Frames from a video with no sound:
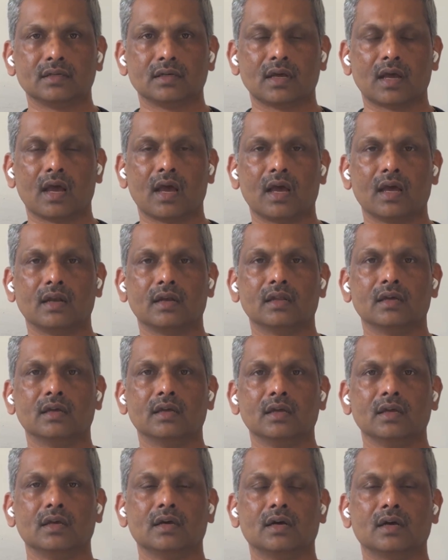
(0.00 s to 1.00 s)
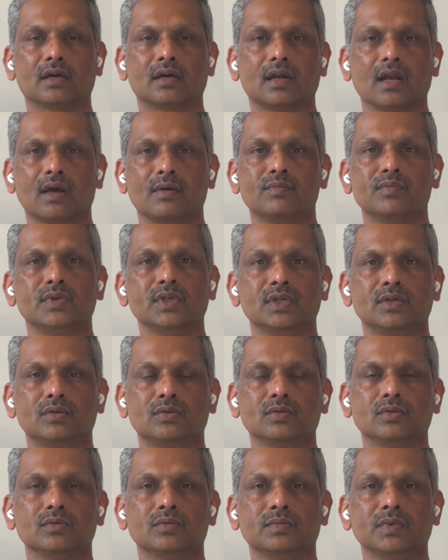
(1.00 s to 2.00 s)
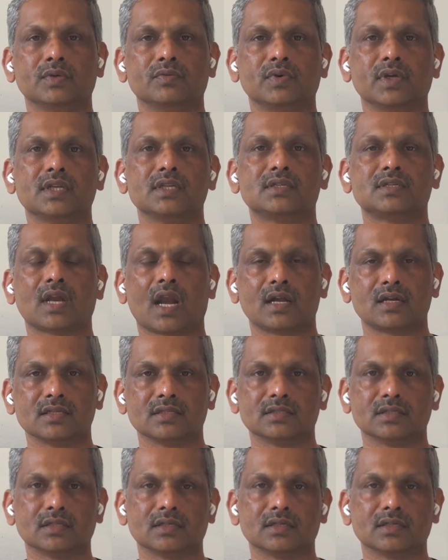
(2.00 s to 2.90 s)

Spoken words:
And a club need to be very strategic